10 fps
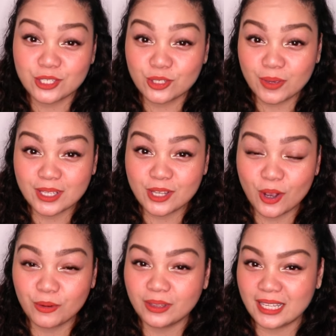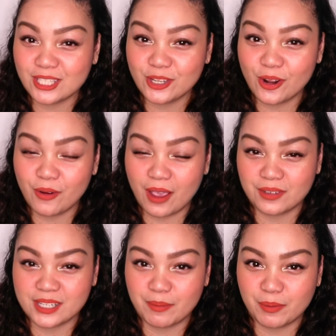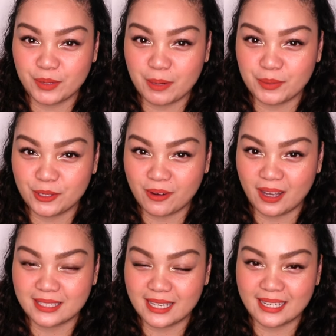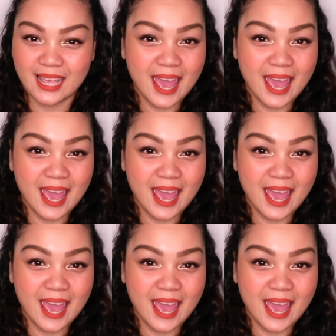doing so lets you know every time I put up a new content.